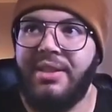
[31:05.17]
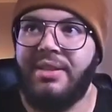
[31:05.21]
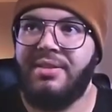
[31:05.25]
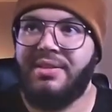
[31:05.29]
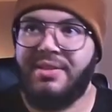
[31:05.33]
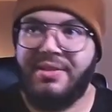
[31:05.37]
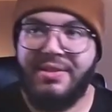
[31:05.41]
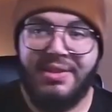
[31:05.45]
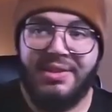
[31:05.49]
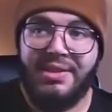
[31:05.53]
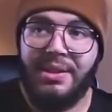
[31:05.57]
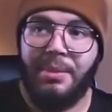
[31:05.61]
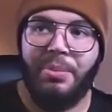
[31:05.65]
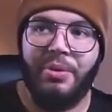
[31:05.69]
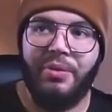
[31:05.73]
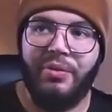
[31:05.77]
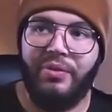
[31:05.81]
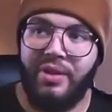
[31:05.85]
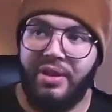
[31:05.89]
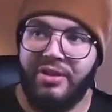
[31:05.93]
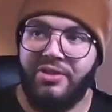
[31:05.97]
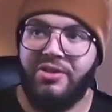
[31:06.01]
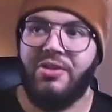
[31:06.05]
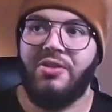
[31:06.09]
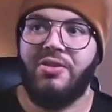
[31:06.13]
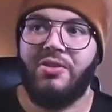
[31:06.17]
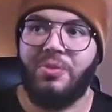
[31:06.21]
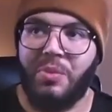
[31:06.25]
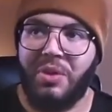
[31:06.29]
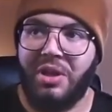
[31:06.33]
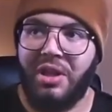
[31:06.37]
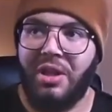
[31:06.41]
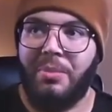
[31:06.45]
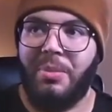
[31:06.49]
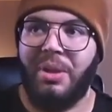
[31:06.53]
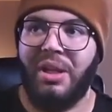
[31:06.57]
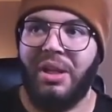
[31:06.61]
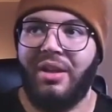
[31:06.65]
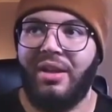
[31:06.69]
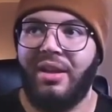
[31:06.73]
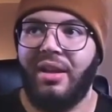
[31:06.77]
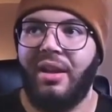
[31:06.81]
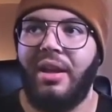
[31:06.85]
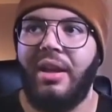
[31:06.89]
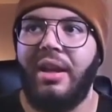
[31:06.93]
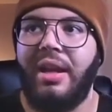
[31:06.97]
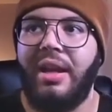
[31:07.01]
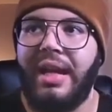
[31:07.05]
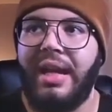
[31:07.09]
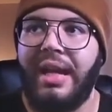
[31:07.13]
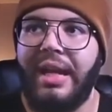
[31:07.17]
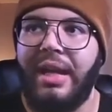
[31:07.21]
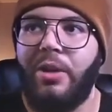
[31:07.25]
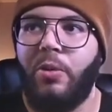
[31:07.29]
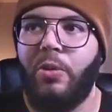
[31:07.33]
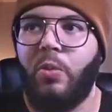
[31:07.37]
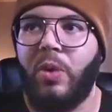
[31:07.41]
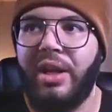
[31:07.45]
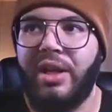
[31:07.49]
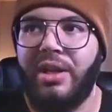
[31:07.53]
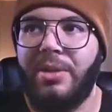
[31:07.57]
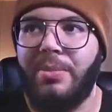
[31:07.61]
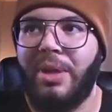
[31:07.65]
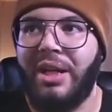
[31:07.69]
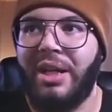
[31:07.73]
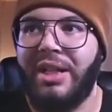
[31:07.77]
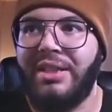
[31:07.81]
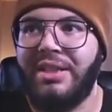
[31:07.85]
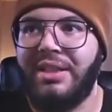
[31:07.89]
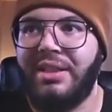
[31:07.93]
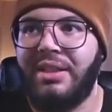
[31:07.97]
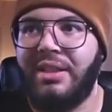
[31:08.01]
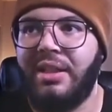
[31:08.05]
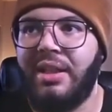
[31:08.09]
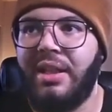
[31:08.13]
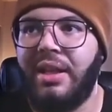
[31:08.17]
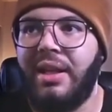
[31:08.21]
This is a separate function. So we got to make a random ID.